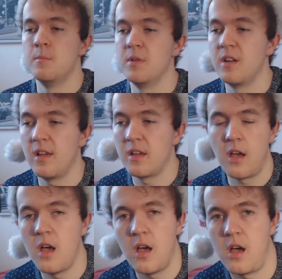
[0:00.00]
But like,
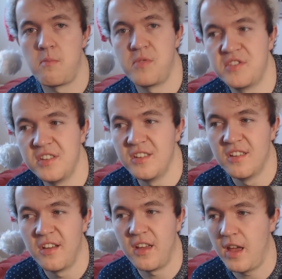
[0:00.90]
I, I'm busy,
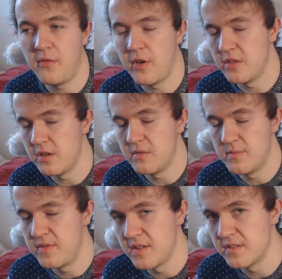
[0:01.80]
I have other
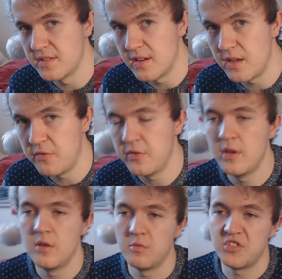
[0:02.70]
things in life
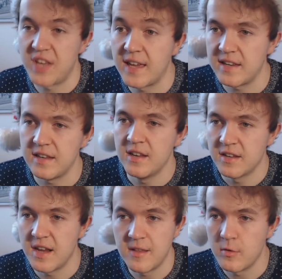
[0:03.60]
which sadly
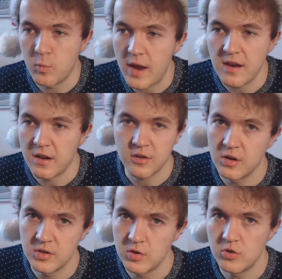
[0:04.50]
get in the way and I
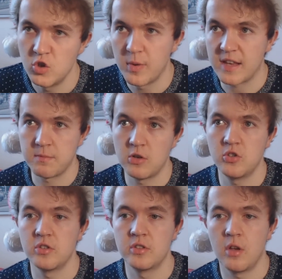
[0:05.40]
can't do YouTube as
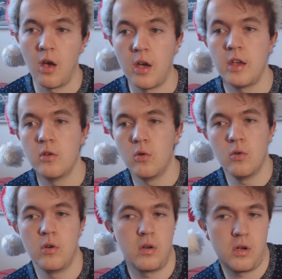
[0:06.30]
much as I
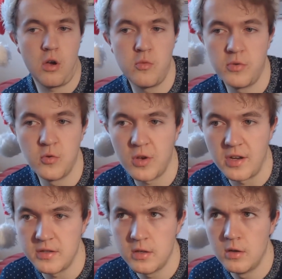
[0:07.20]
or I hope you
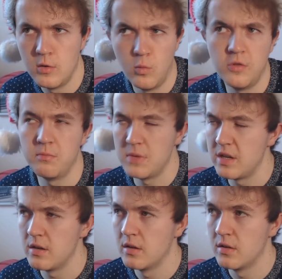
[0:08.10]
guys want
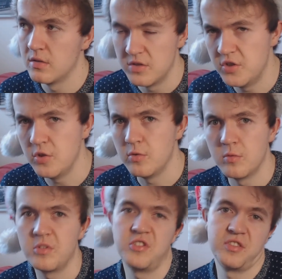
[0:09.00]
me to do,
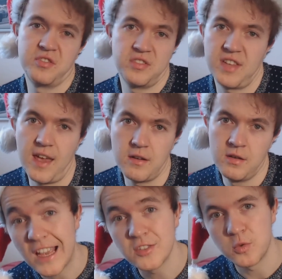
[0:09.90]
which is sad.
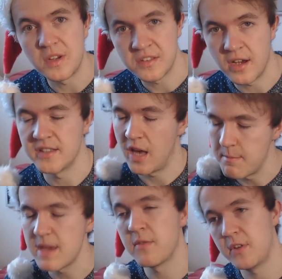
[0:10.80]
As always, guys,
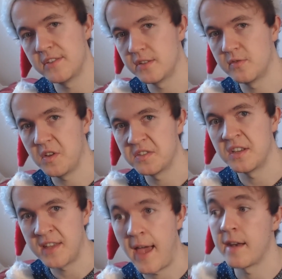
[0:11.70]
I'm making videos as fast as
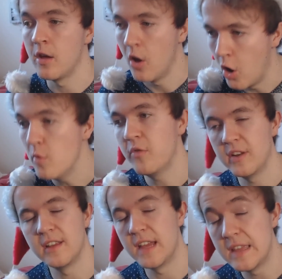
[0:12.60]
I can.
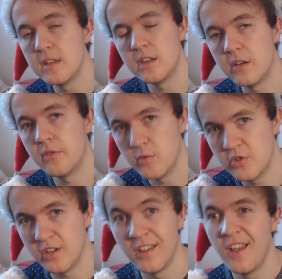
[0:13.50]
Hopefully, in the near
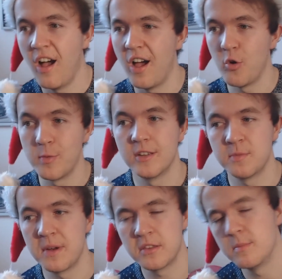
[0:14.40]
future, I will be able
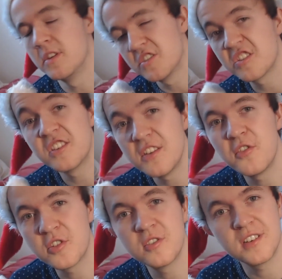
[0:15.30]
to make them
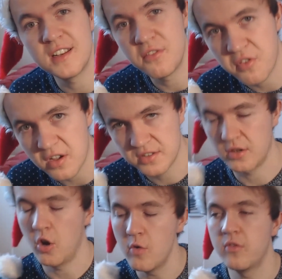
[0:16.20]
significantly
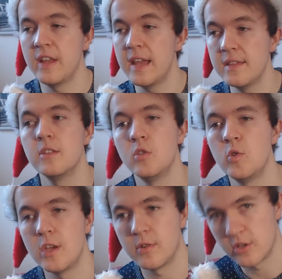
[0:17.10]
faster. Hopefully, in the new
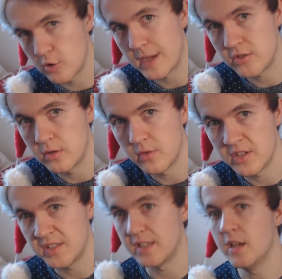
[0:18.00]
year, when I go back to
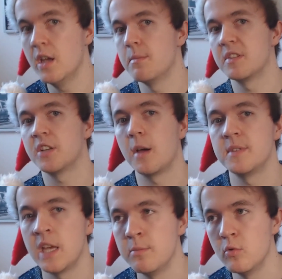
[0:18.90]
university, my
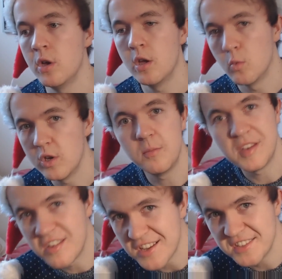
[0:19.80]
timetable will be
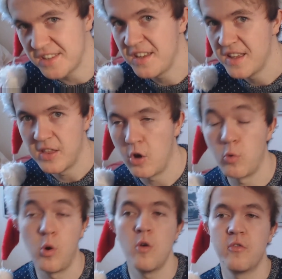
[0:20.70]
nicer. There
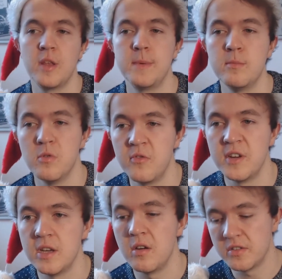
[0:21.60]
will hopefully be more
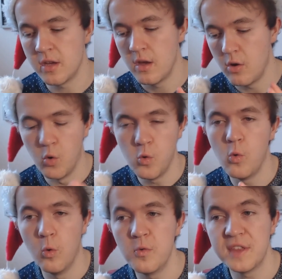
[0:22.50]
videos all,
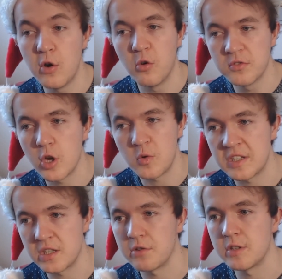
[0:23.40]
all the ongoing
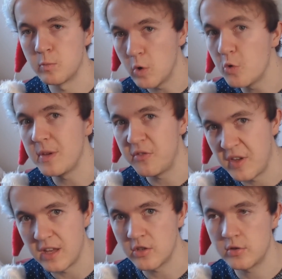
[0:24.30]
series will be
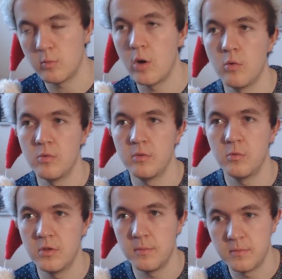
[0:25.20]
finished, all,
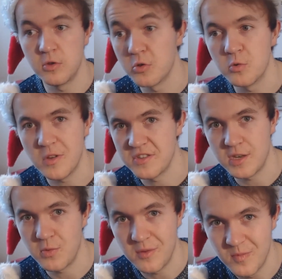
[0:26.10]
all the, the good ones
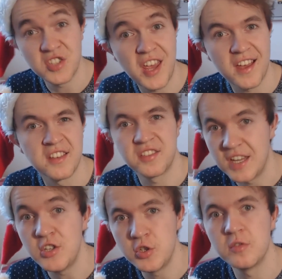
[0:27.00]
anyway. So yeah,
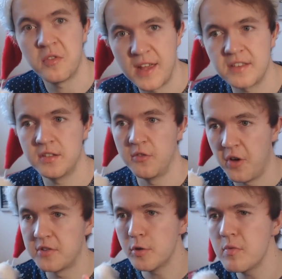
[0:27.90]
stay tuned for that stuff.
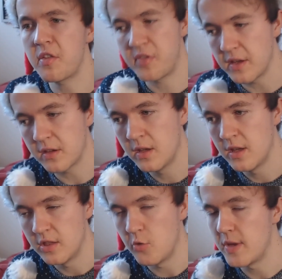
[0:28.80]
I don't think
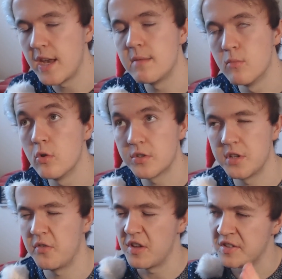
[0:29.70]
there'll be any more
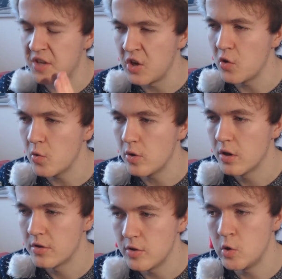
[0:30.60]
stuff until
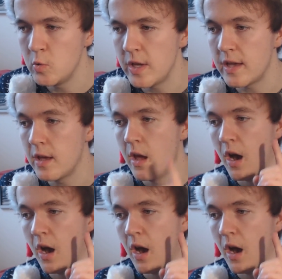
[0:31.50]
the new year.